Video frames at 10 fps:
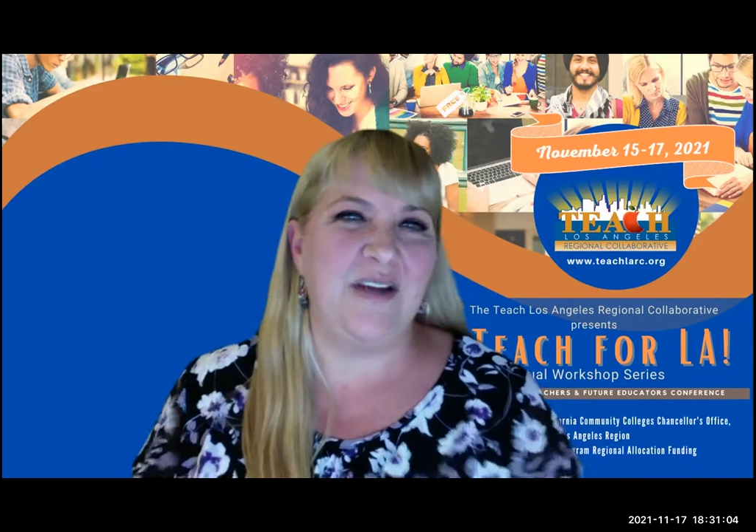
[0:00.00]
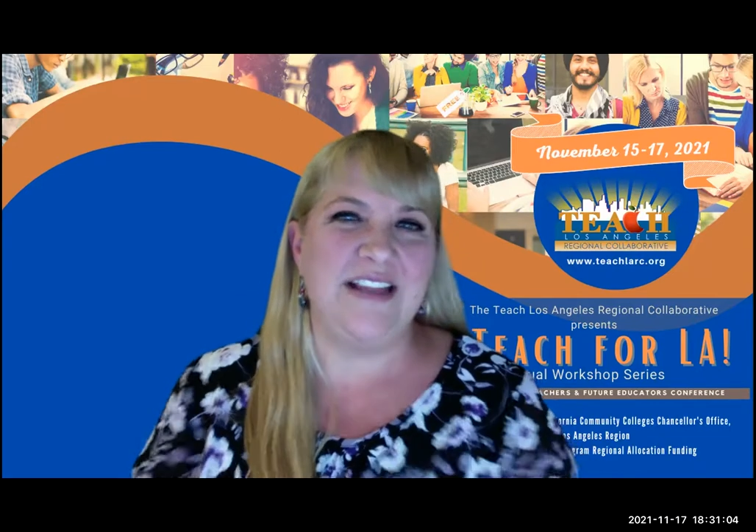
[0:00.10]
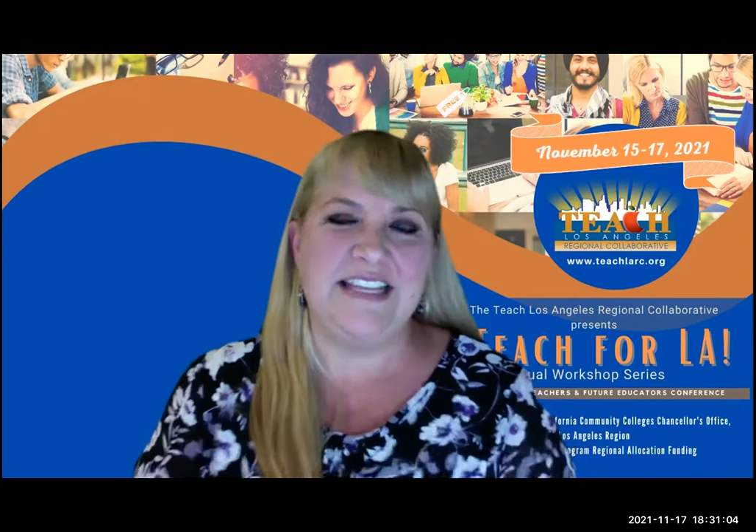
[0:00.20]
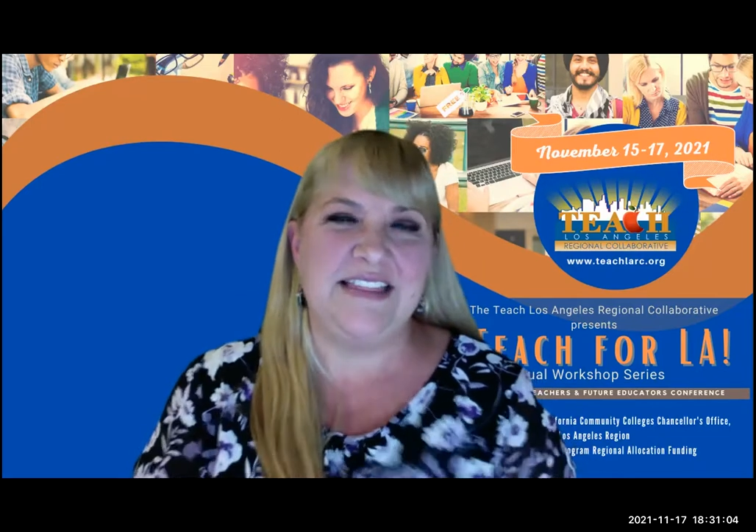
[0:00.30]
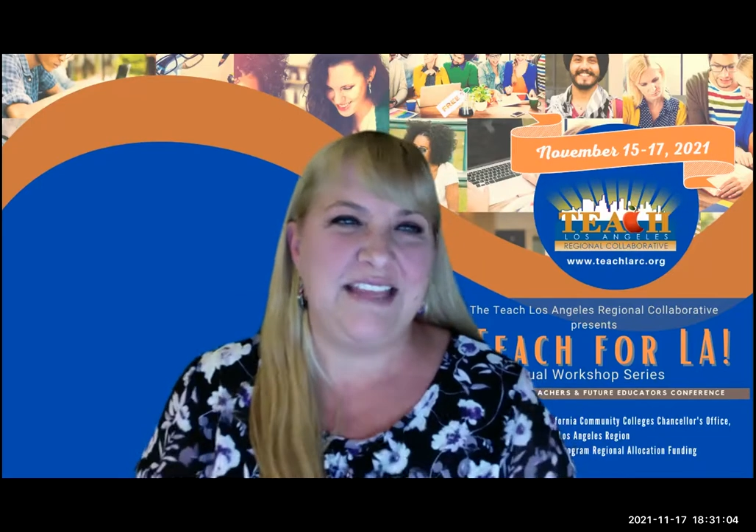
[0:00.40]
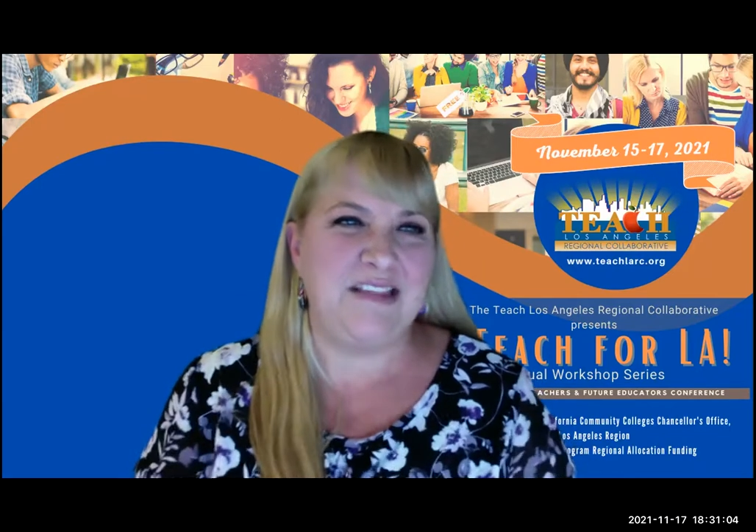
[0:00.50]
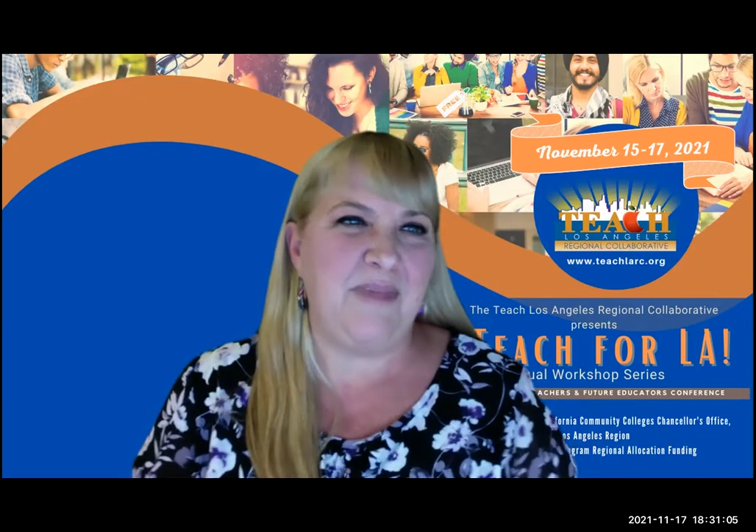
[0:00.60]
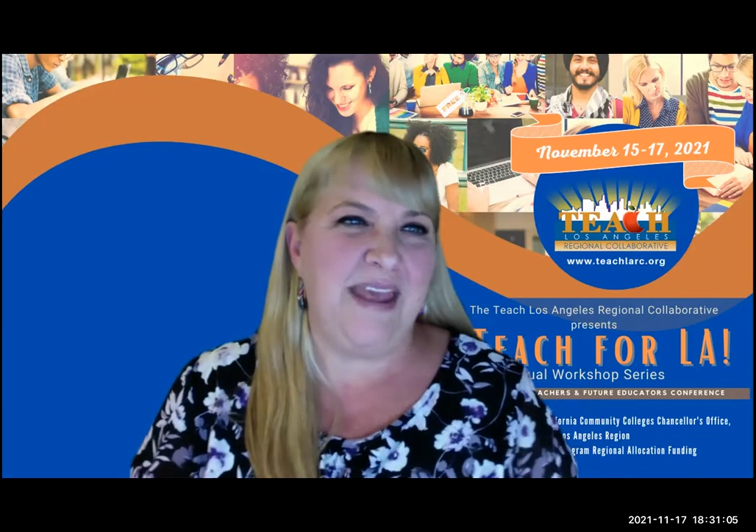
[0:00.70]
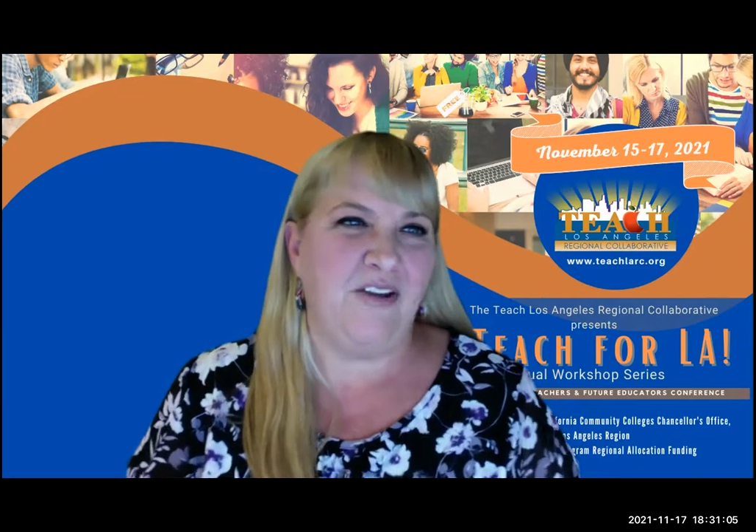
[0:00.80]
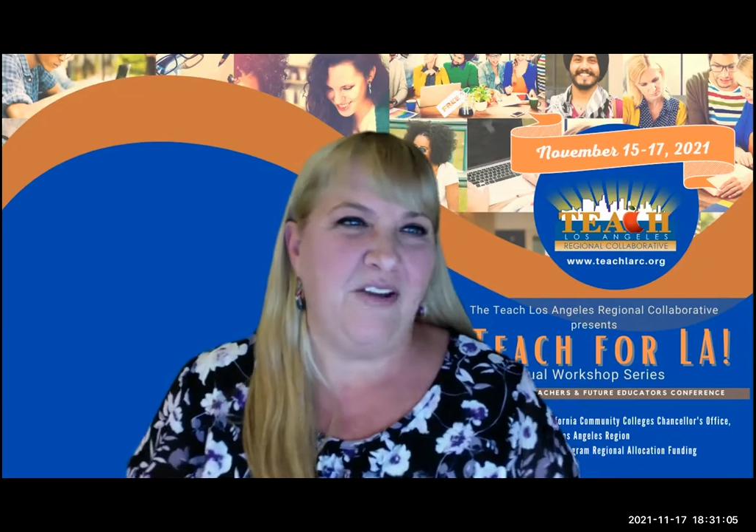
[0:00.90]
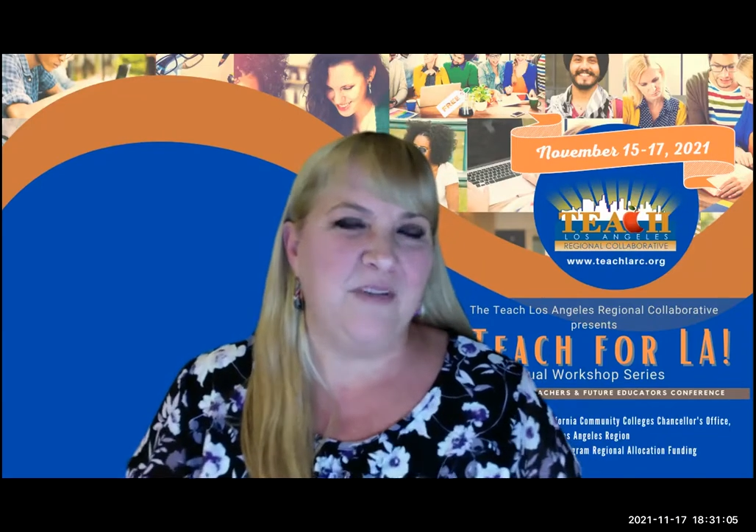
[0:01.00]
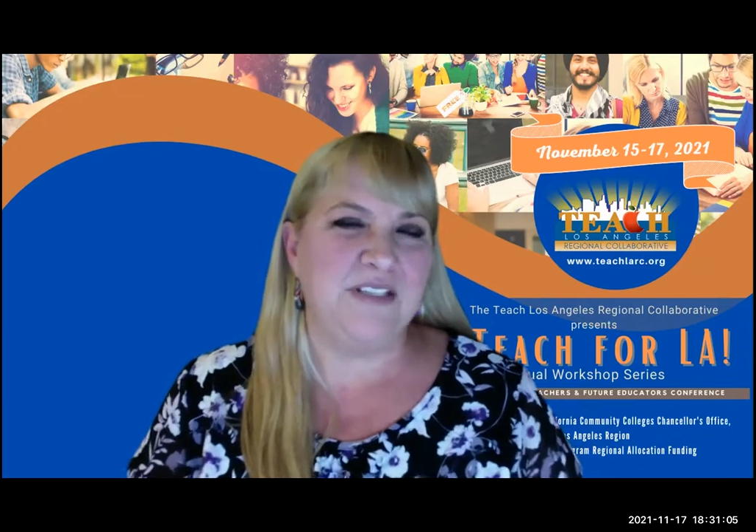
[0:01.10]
I did think the panel was